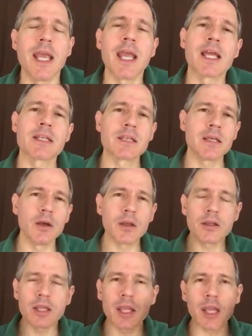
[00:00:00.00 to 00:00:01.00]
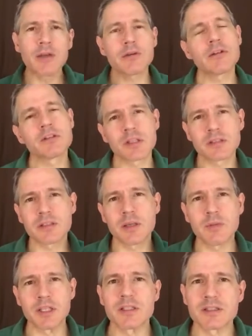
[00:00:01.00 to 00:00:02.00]
And the endocrine
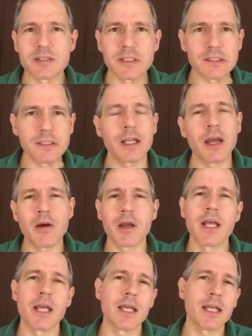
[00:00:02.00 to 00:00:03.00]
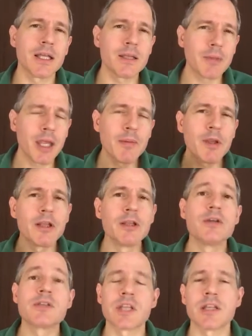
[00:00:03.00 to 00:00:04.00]
system is, uh, you know, uh, maybe a
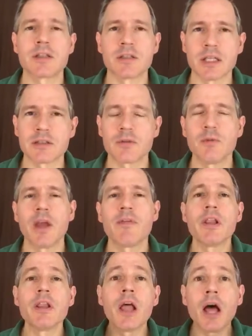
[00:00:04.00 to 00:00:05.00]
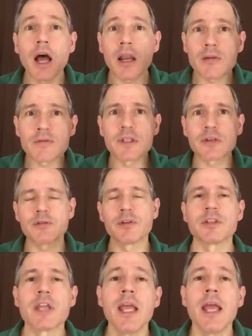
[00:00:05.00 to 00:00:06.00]
loose designation. We have a lot of
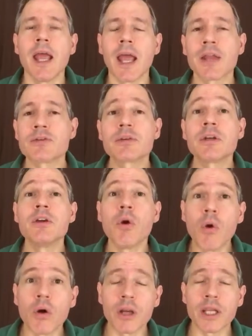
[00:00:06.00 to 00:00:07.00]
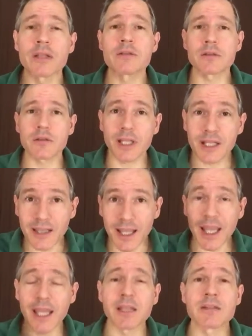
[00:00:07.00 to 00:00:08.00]
different endocrine organs, okay,
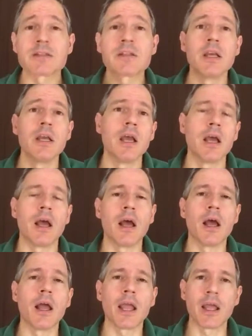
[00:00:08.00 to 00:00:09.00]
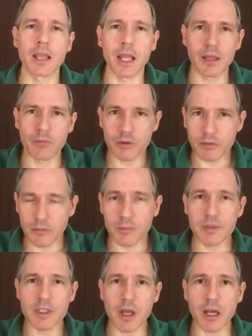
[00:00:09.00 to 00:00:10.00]
glands, uh, and and we're
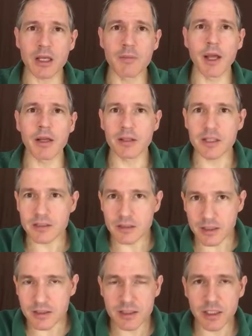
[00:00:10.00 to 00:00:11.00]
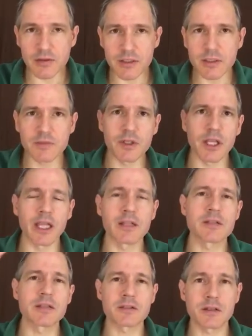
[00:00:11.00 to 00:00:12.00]
going to be talking about this this series of
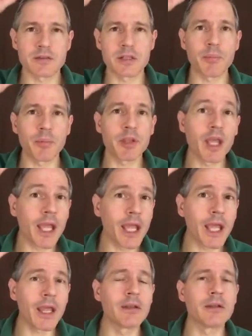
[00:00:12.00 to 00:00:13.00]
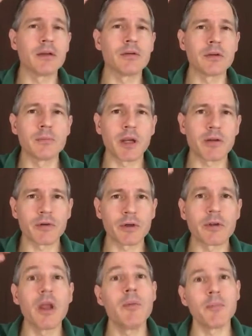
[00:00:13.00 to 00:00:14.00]
glands that starts up in the head. You know, you might have
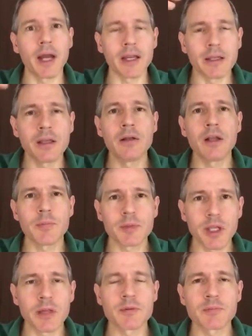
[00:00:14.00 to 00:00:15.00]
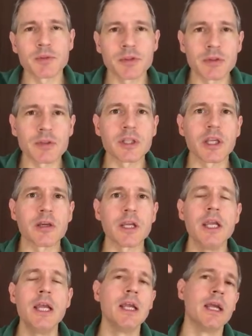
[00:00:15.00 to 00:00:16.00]
heard pineal, hypothalamus,
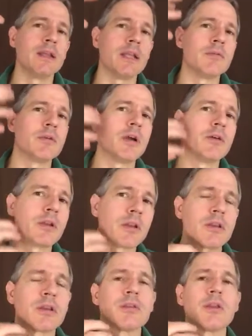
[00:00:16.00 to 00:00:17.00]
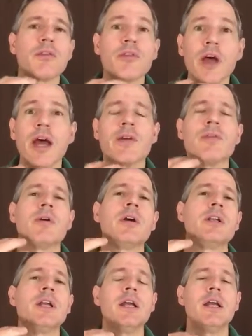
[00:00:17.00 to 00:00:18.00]
pituitary, and then we go to the
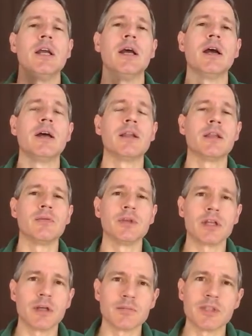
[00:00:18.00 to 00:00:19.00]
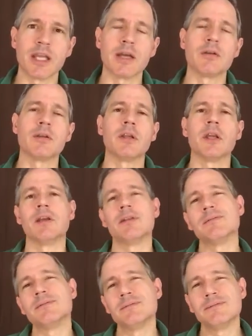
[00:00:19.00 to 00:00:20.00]
thyroid, uh, and then we come down,
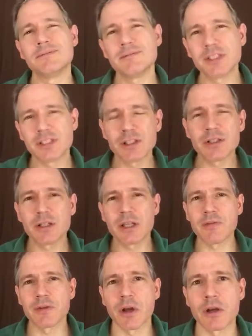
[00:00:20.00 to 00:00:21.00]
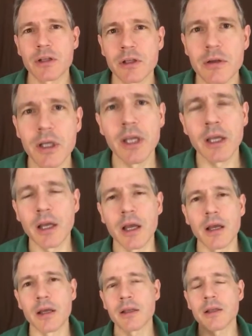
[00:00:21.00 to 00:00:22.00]
and we could even argue,
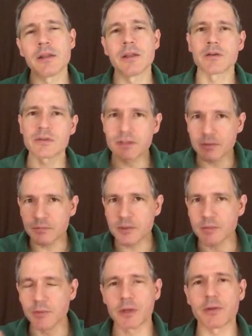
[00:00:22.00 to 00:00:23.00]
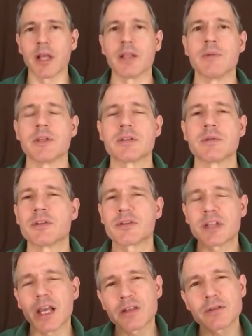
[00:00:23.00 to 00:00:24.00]
uh, you know, some some other elements. So
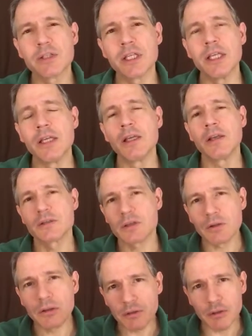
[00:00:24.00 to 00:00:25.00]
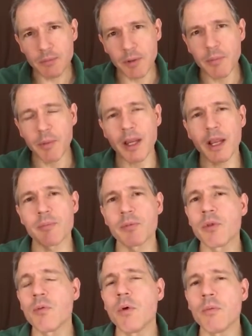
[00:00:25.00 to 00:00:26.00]
there's actually so let me back
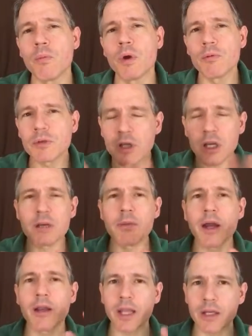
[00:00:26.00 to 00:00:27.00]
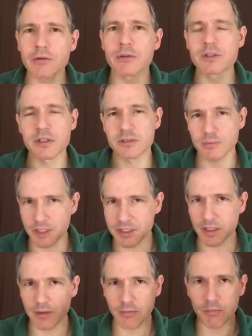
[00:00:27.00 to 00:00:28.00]
up. When, when we're talking about endocrine system, like
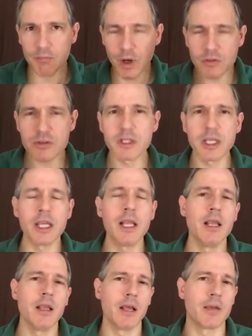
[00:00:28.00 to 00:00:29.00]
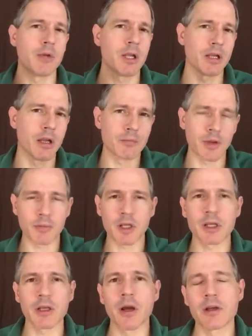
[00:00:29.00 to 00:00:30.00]
I said mostly I'm not, I'm, I'm
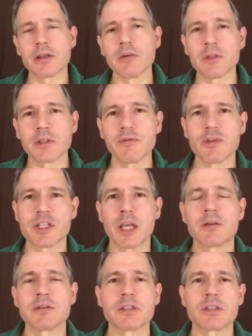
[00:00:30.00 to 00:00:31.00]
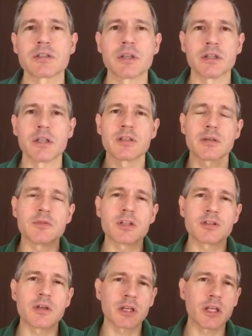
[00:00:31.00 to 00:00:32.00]
not going to argue with the physiologists on this. I'm
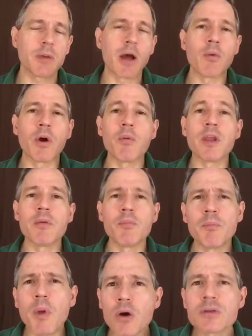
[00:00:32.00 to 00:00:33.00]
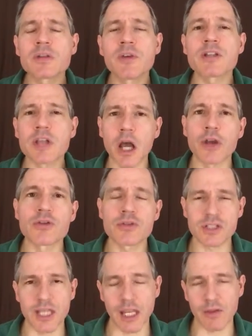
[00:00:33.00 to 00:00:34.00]
just talking about what we, most of us
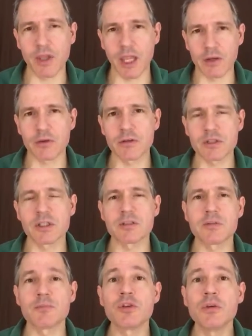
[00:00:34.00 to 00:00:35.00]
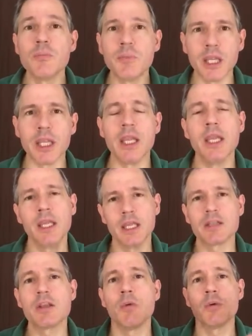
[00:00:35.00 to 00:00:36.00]
understand the endocrine system to be
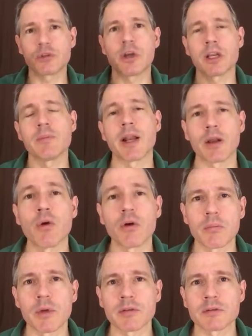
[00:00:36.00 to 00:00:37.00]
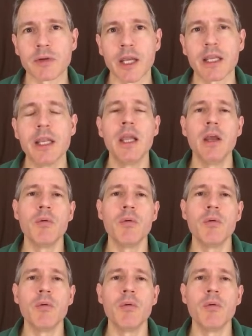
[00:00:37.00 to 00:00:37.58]
is we're talking about our hormones, right?